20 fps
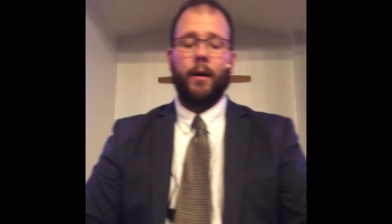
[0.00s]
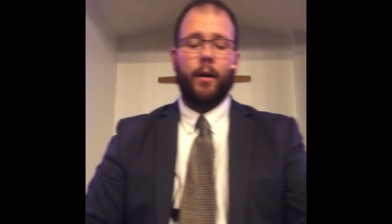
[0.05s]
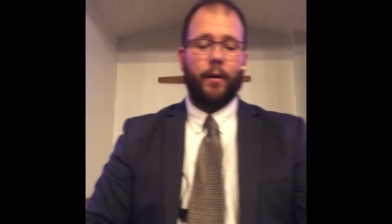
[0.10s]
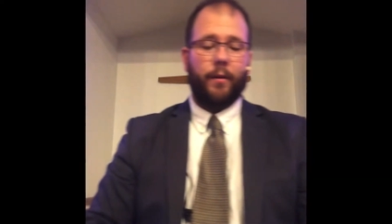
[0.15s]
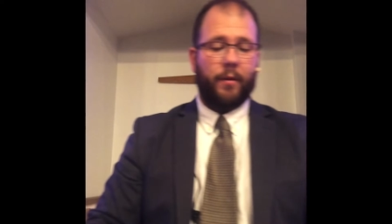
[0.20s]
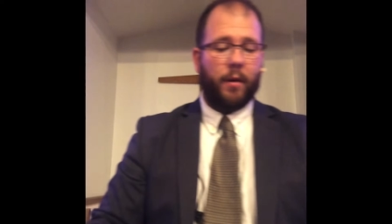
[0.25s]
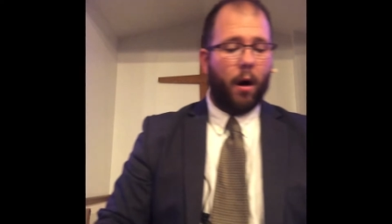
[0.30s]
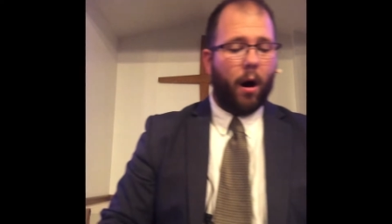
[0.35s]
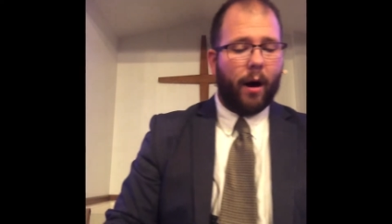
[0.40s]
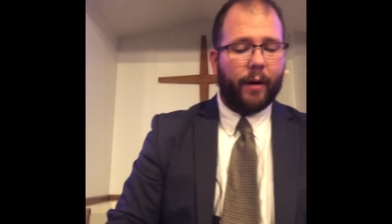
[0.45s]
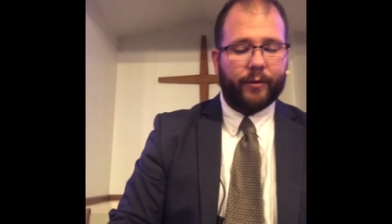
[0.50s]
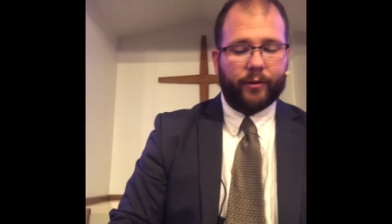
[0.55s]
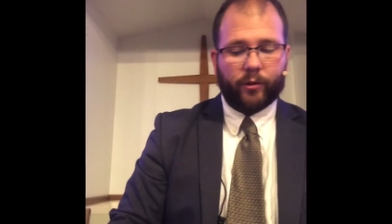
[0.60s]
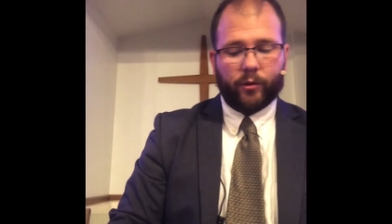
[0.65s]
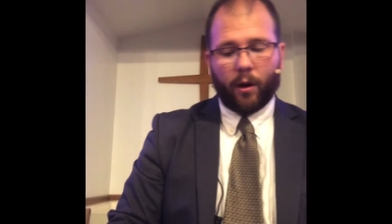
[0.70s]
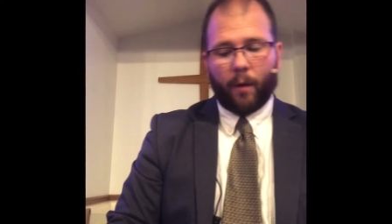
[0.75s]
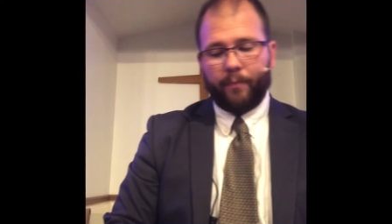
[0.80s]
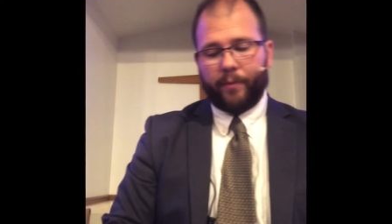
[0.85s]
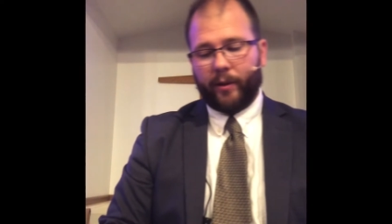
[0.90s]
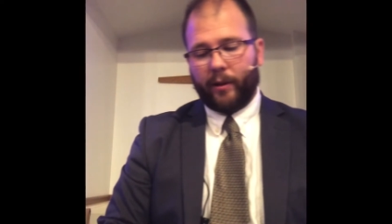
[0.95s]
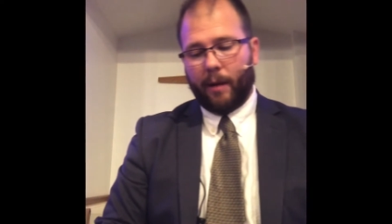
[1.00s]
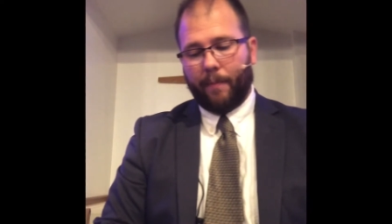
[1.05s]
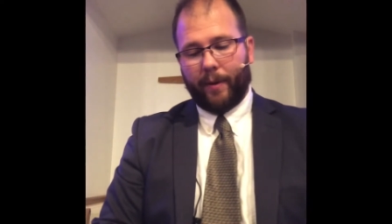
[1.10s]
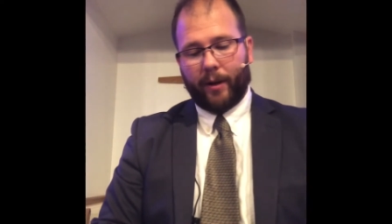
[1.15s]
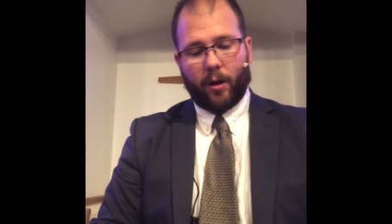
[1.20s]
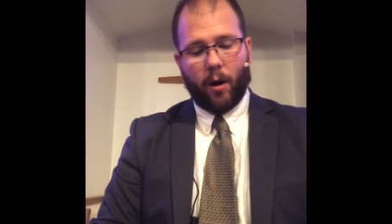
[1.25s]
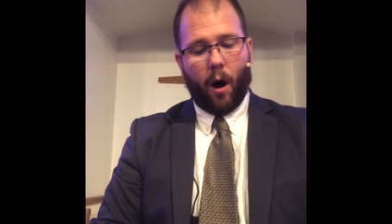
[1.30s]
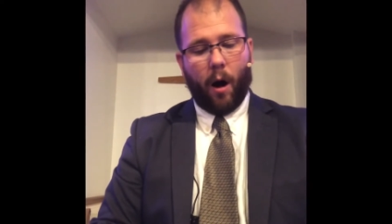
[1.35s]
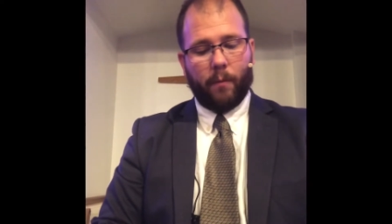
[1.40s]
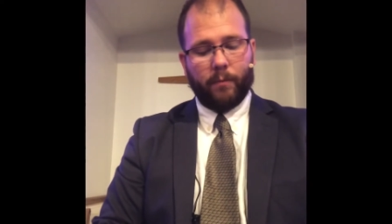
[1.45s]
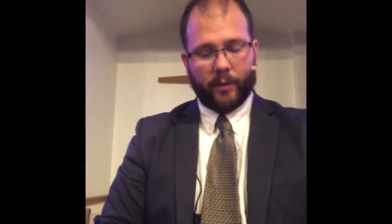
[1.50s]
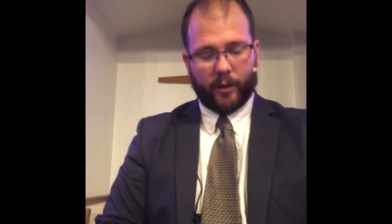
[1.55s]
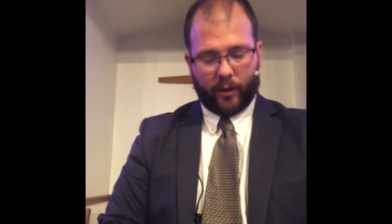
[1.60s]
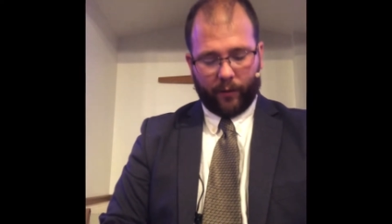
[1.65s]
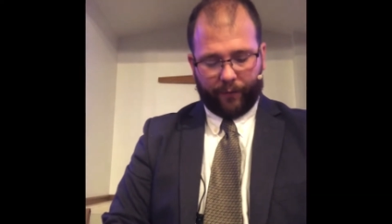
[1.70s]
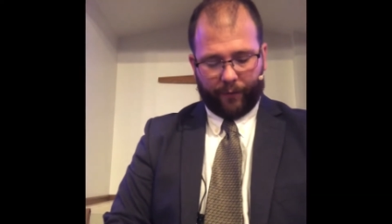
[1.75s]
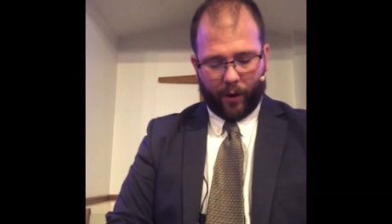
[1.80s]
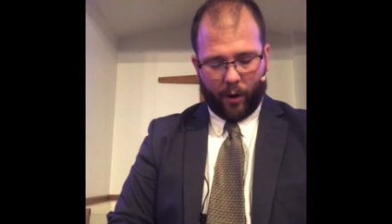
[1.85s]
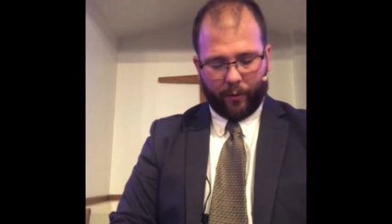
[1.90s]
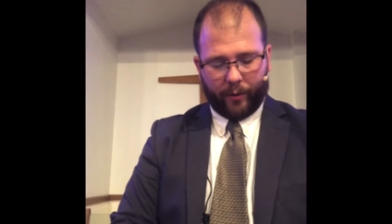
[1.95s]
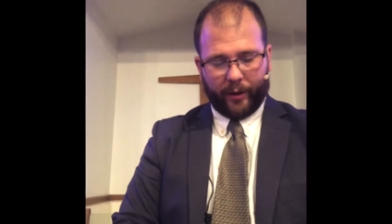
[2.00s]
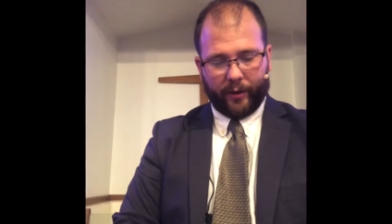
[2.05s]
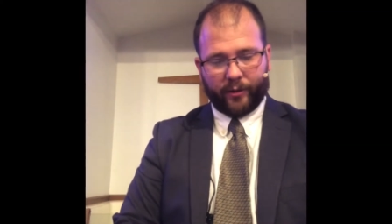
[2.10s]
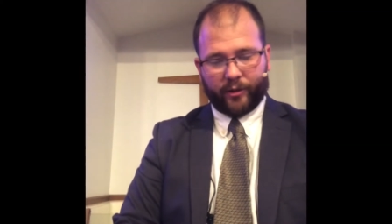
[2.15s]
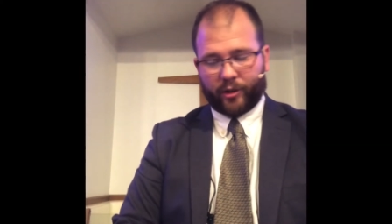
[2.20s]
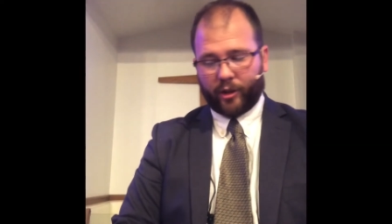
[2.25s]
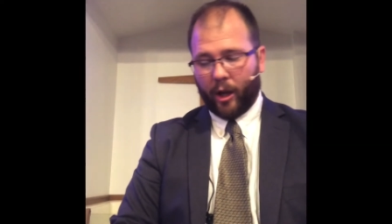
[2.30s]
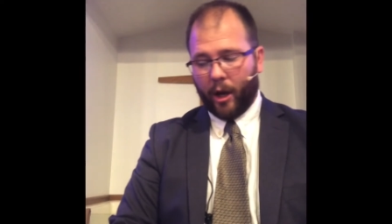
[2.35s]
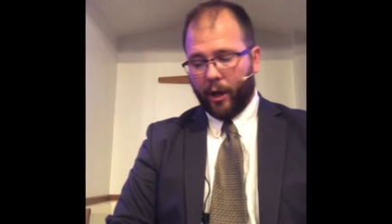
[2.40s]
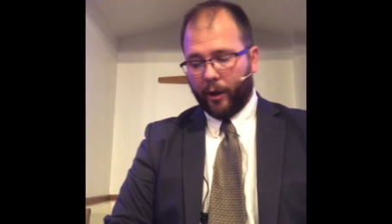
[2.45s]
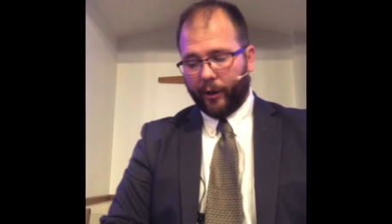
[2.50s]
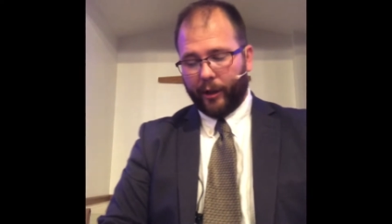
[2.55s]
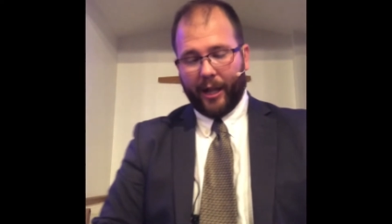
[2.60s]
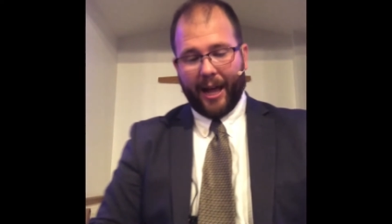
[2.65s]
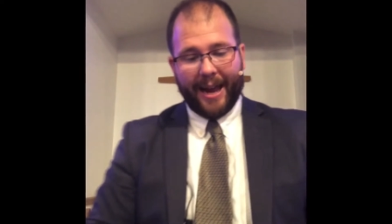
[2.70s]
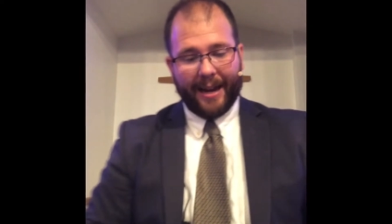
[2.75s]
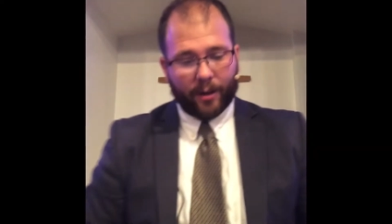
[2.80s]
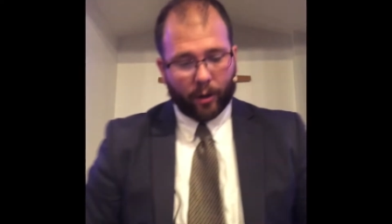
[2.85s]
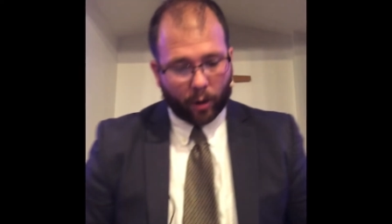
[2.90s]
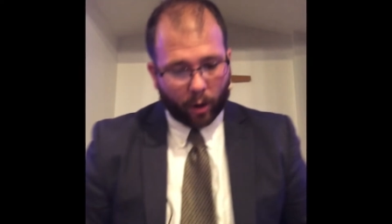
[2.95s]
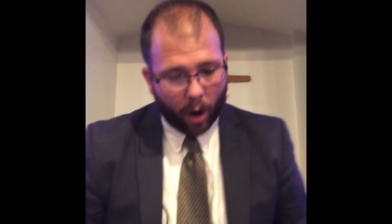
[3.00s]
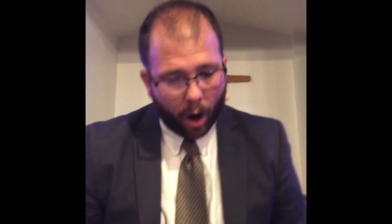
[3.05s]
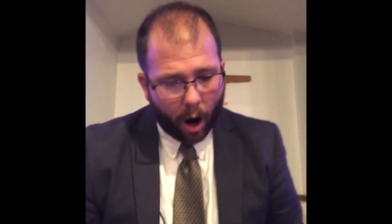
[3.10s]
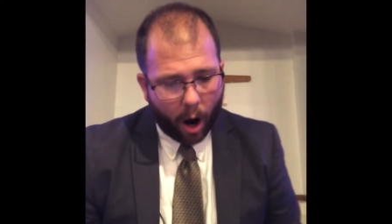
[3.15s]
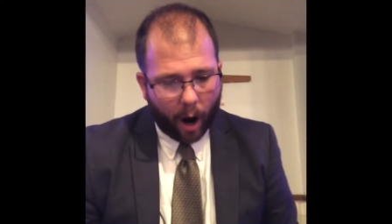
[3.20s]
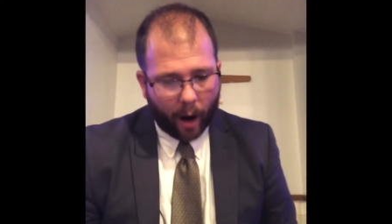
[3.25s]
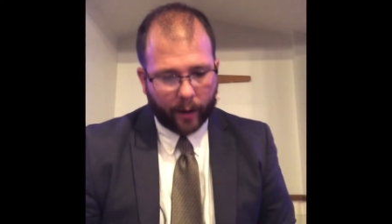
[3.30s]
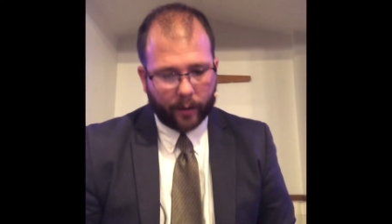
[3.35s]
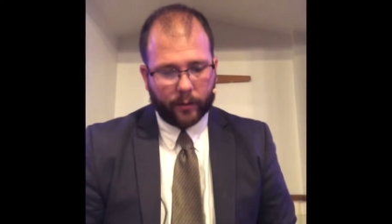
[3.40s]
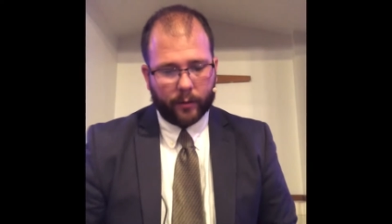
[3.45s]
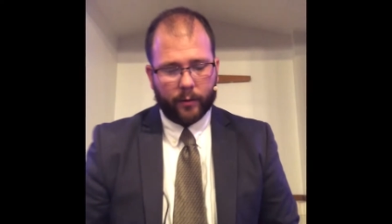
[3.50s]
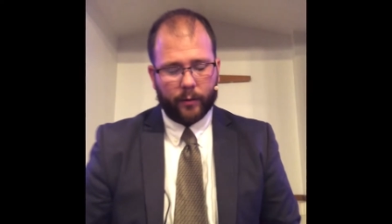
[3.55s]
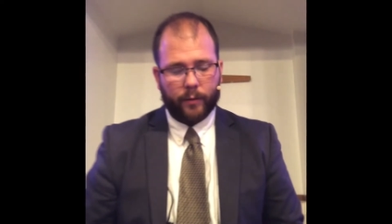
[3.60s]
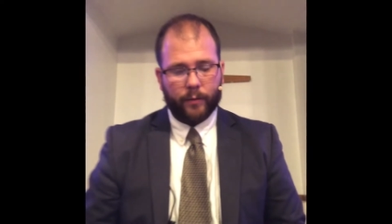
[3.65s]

not something that becomes the focus later on.